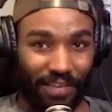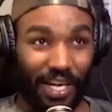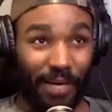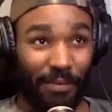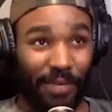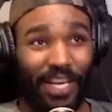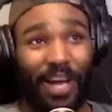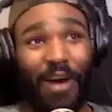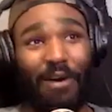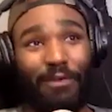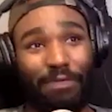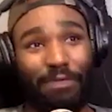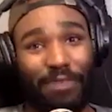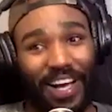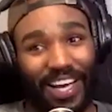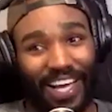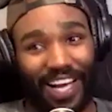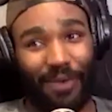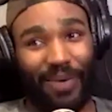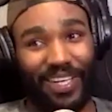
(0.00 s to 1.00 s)
And I'm like, oh
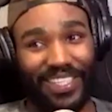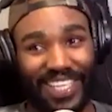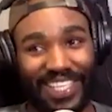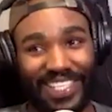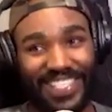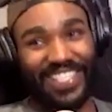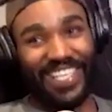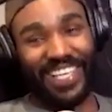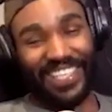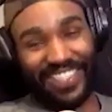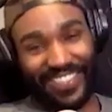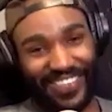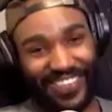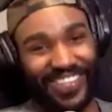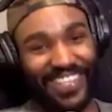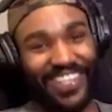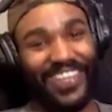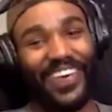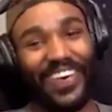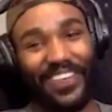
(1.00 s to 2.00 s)
fuck, I don't want that snake to,
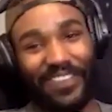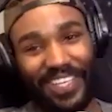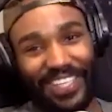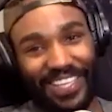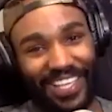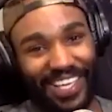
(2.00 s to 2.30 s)
you know what I mean?